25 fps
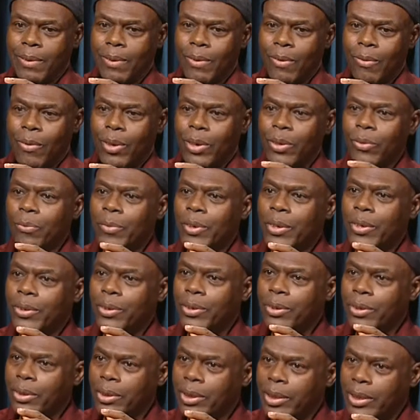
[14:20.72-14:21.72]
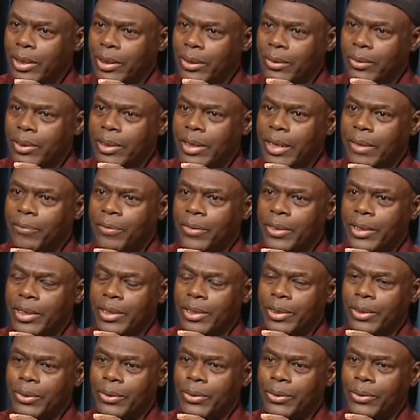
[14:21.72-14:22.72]
$1 million to the
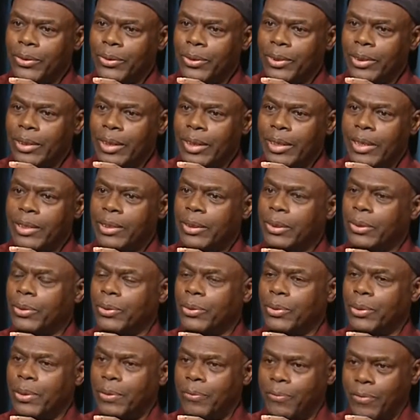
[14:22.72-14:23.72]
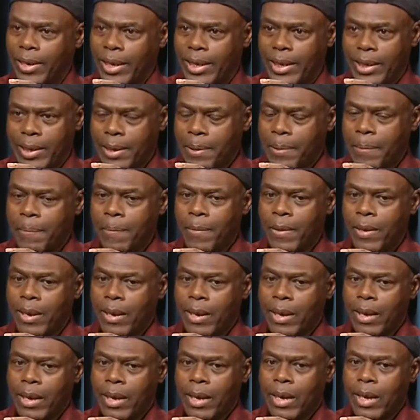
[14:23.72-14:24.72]
African Union, an institution, frankly,
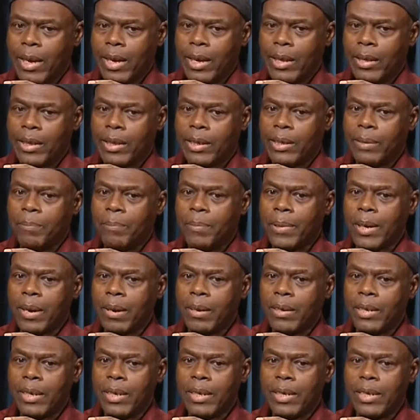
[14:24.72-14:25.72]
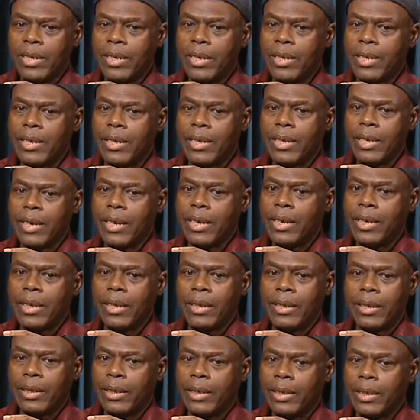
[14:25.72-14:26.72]
that needs
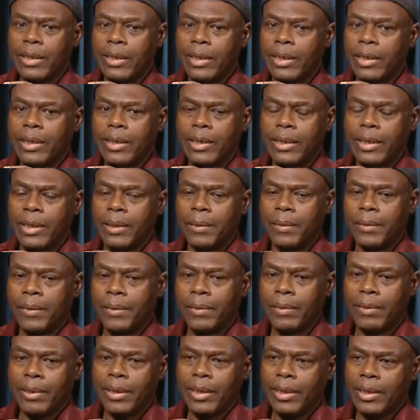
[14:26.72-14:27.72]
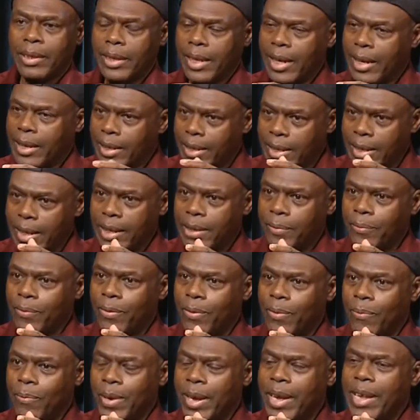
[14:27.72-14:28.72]
anything that it can get
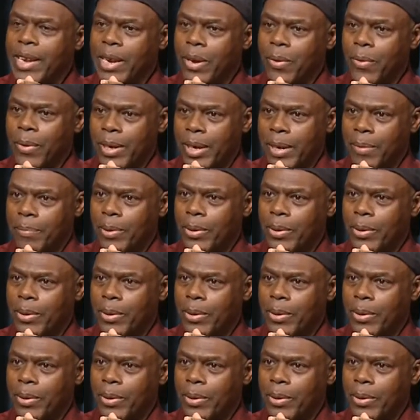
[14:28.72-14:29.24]
from anywhere.